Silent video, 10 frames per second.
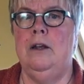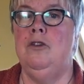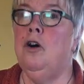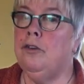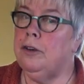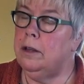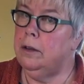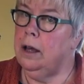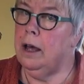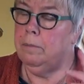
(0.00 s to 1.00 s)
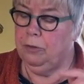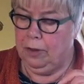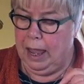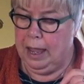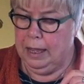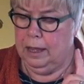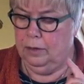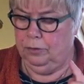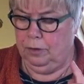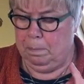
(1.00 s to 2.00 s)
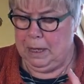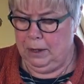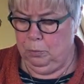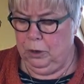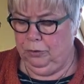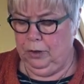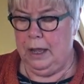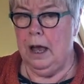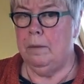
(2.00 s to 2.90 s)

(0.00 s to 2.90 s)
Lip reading: Not that I'm saying it's a bad whiskey.